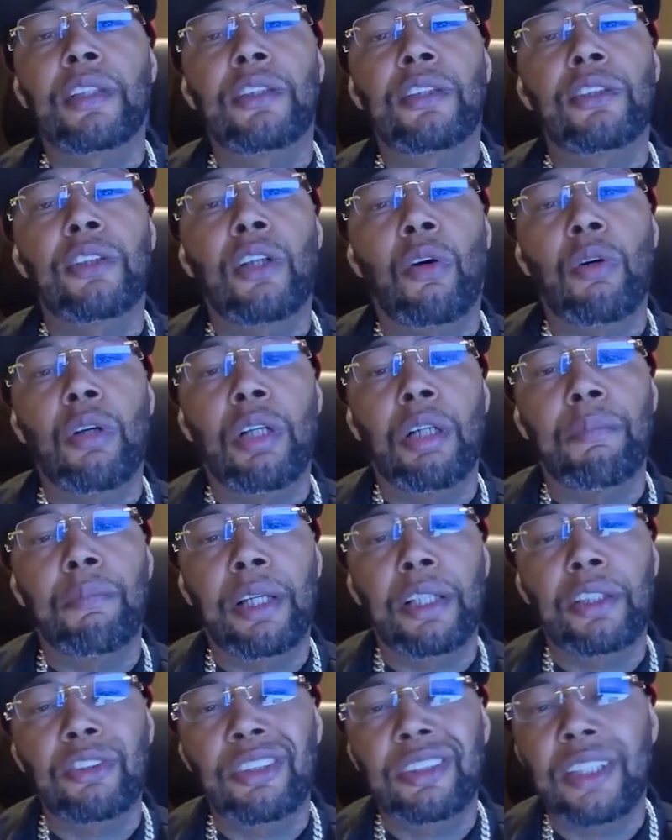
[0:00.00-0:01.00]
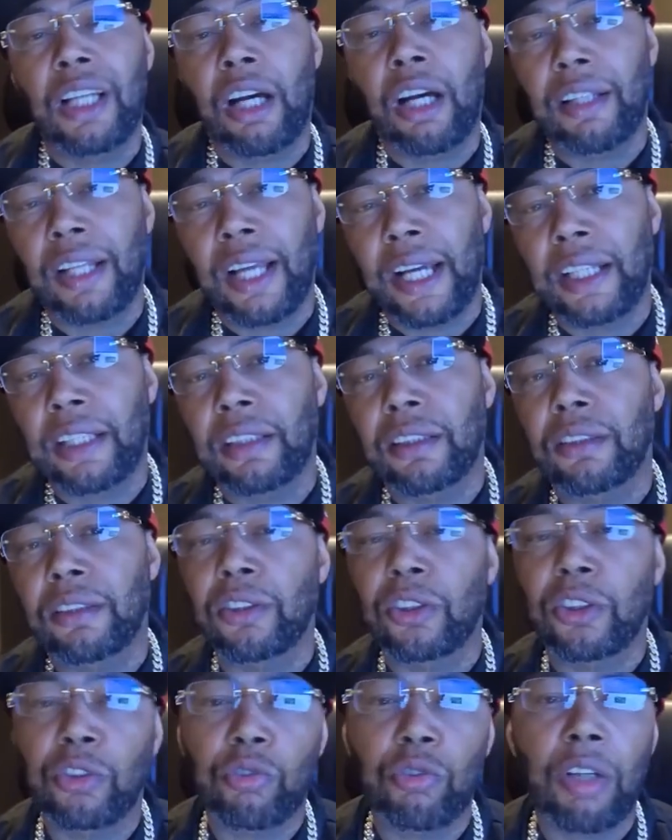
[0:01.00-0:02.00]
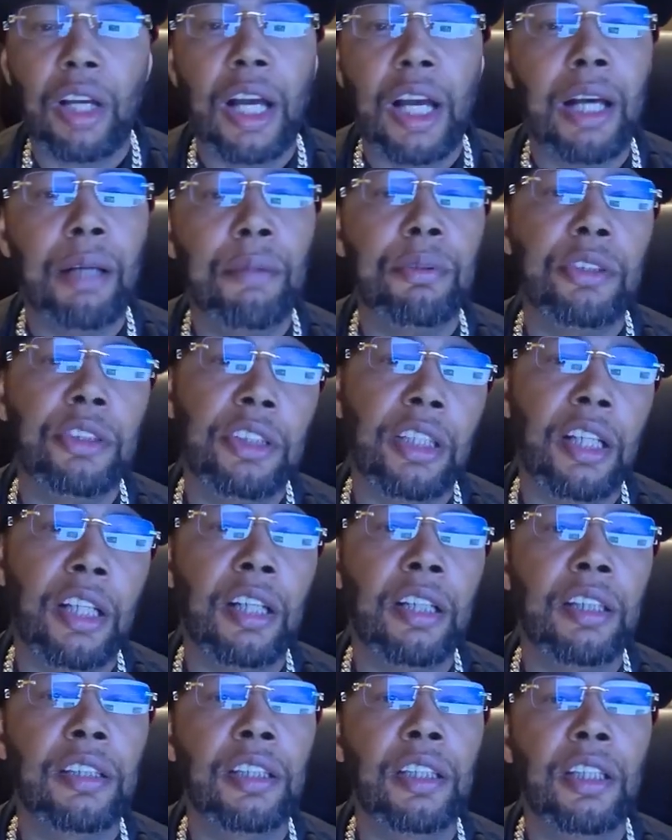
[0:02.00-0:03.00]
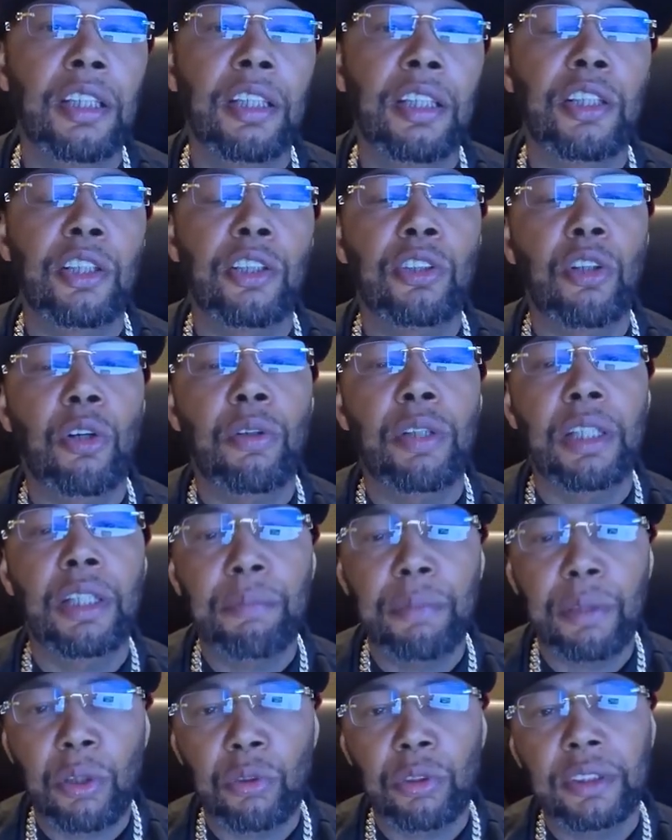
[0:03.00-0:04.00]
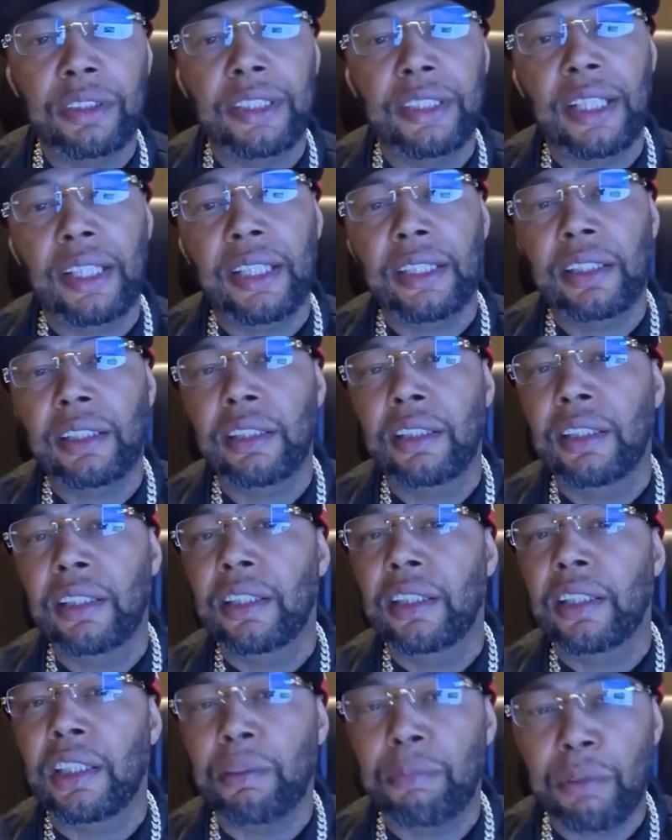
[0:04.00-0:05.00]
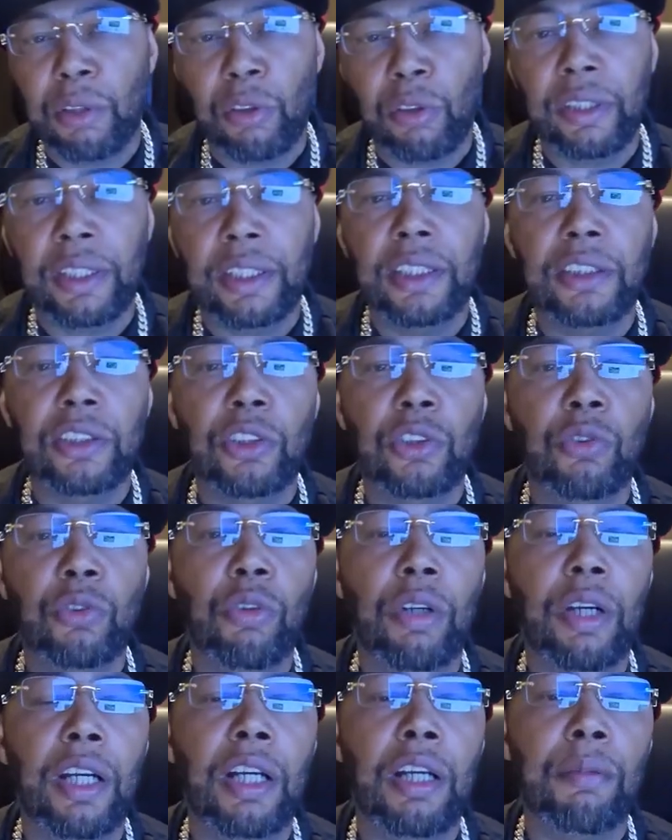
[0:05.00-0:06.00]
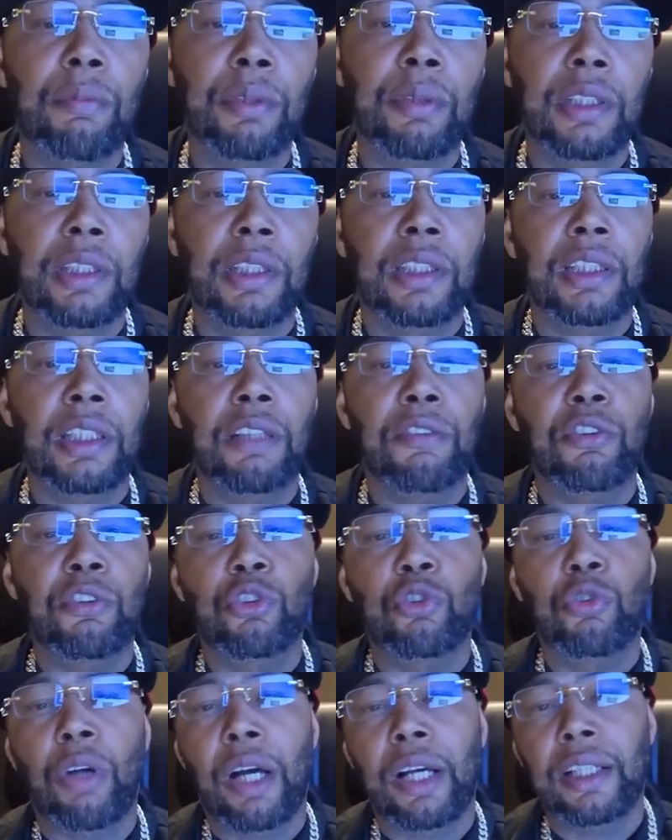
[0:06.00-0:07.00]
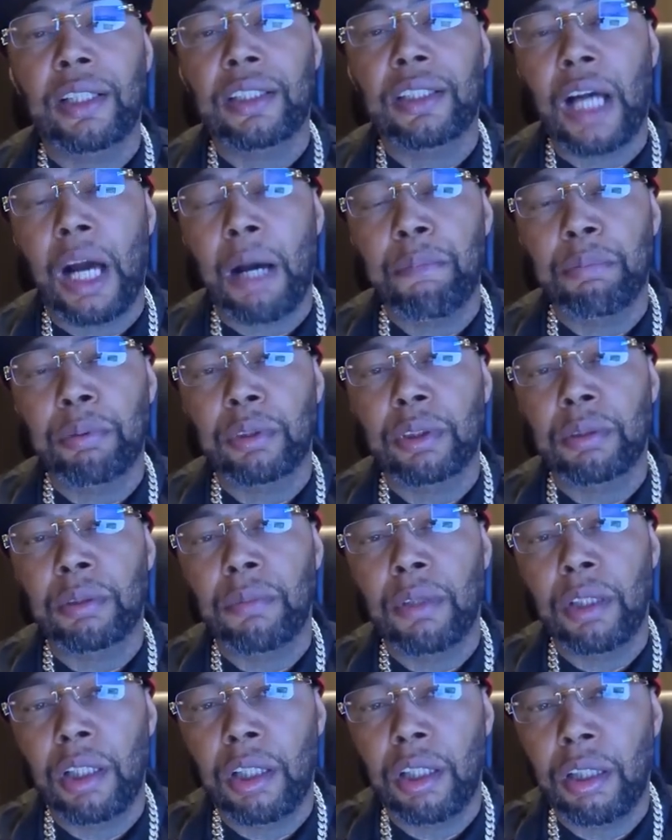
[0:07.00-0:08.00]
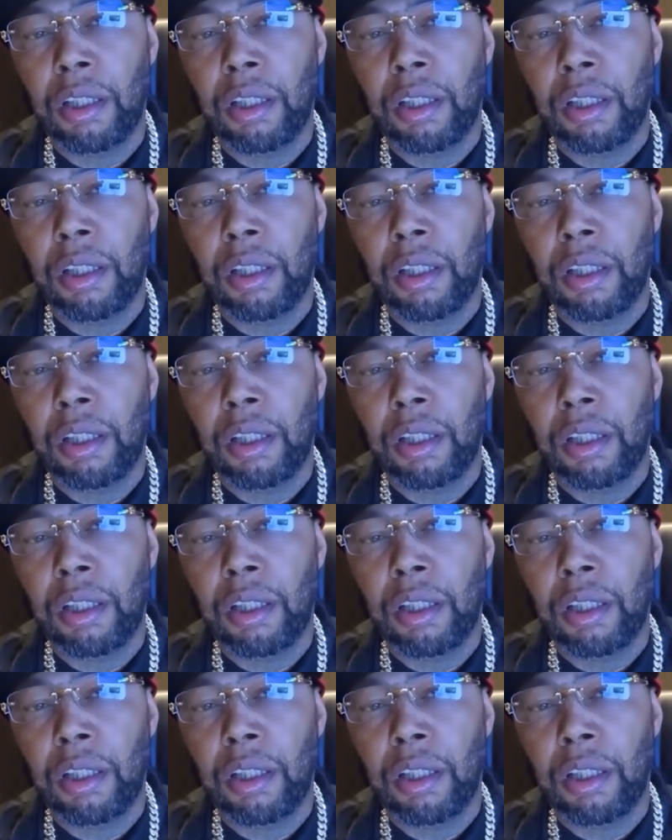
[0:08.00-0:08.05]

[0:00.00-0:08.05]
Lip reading: So make sure y'all like, subscribe, share, you know, hit me on the telly, hit me on the Instagram. If you're trying to copy some